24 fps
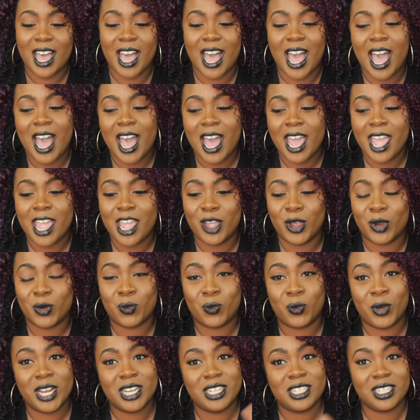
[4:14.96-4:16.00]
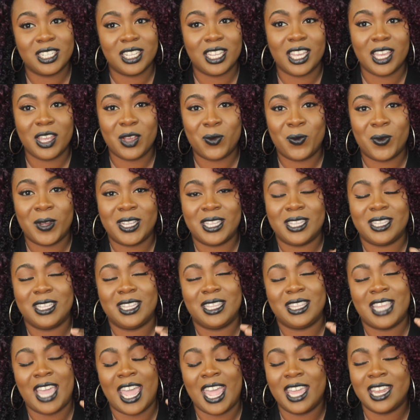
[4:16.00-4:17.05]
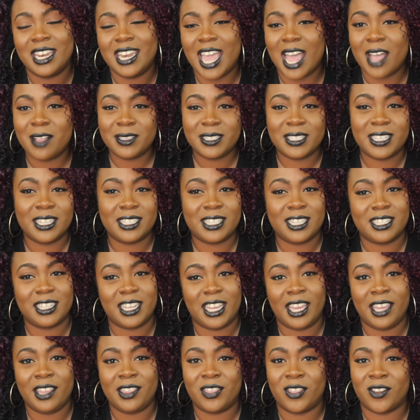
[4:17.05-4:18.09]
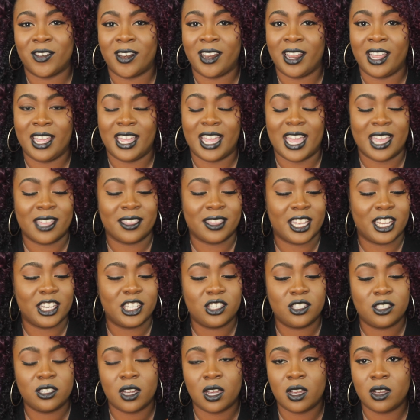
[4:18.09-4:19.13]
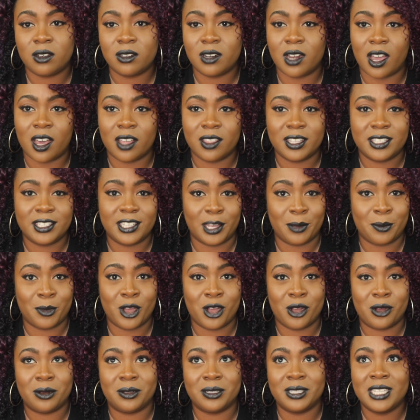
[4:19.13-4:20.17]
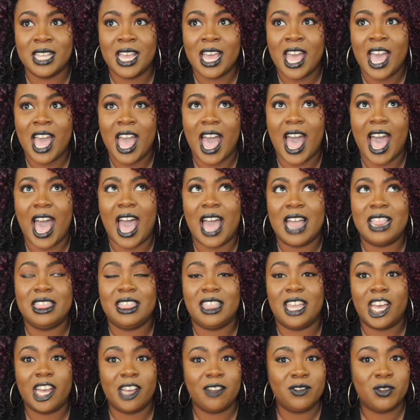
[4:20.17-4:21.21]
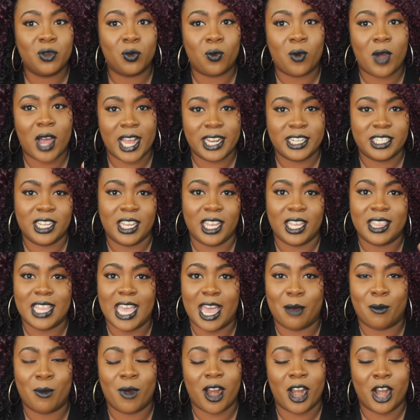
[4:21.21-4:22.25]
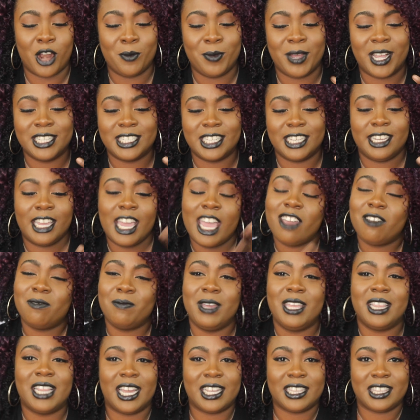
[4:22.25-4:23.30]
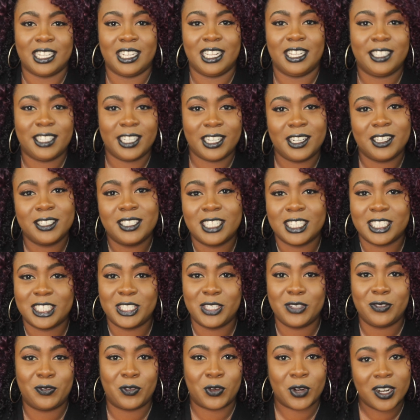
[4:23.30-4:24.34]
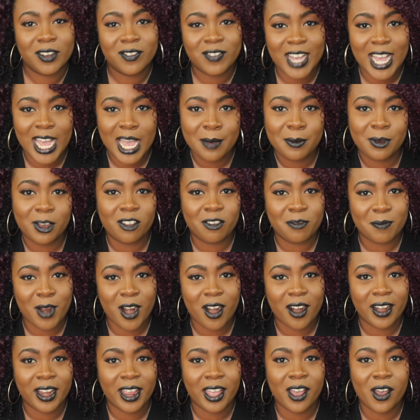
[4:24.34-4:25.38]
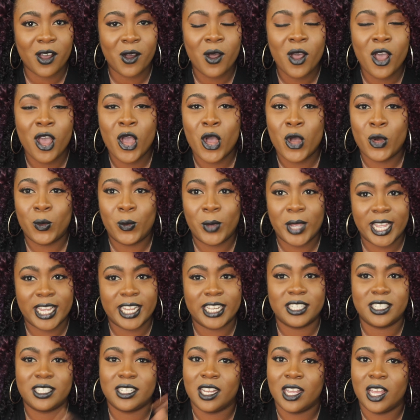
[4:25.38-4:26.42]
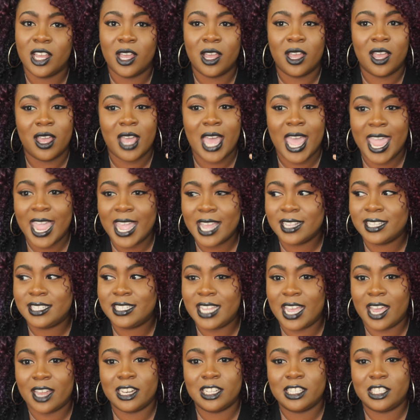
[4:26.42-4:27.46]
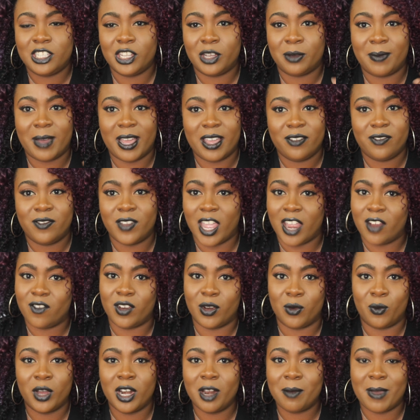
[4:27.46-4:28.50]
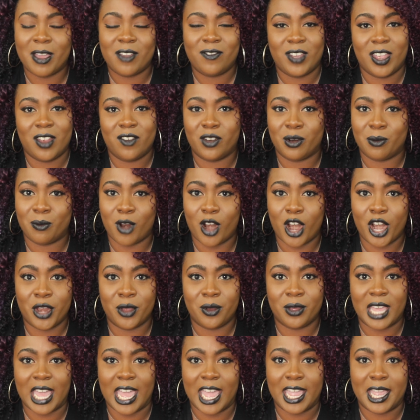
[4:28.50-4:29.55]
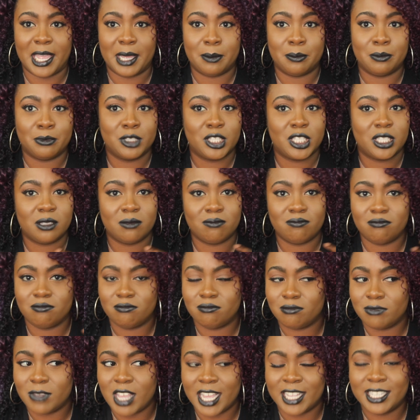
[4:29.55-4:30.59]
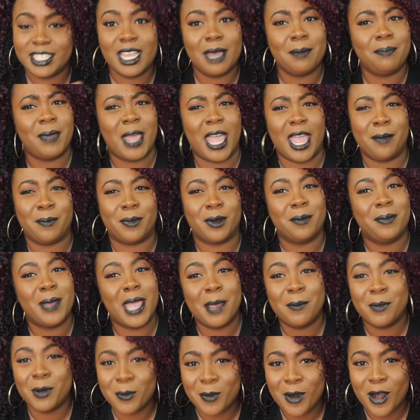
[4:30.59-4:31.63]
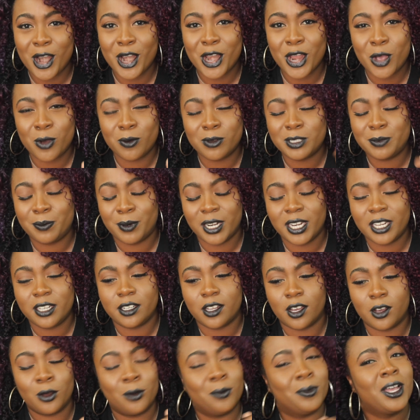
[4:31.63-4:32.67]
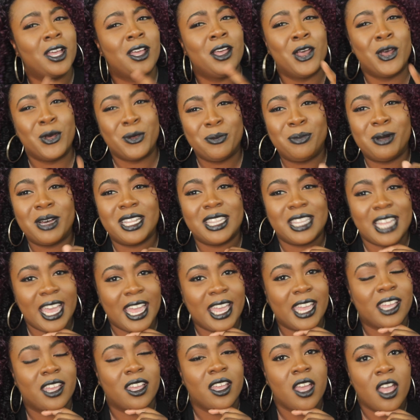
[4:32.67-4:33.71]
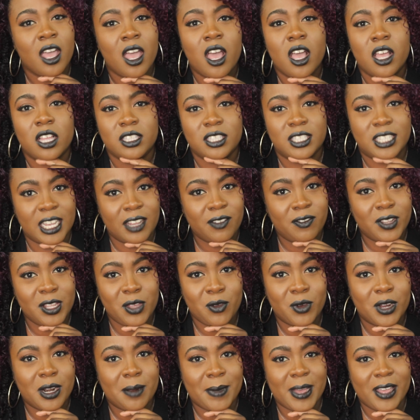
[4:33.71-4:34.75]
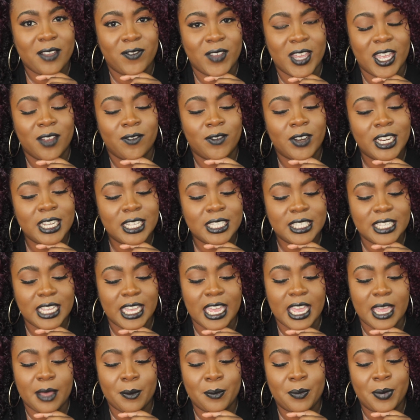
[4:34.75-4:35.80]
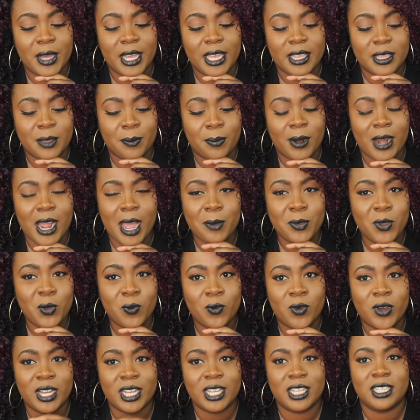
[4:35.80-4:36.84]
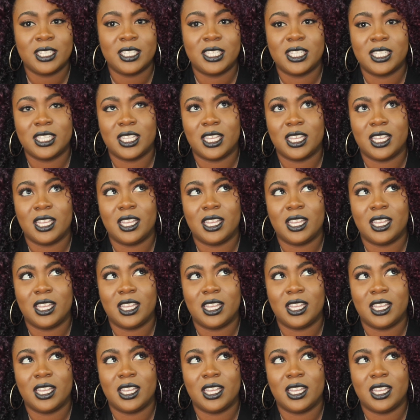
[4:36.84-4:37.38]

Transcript: I originally, when they announced this at E3 and they showed all the demos, I loved watching that Mario because it gave me like the Nintendo 64 vibe of Mario, which hands down is still my favorite, one of my favorite Mario games, except Paper. Paper Mario was pretty dope, but like definitely one of my favorites. But the problem was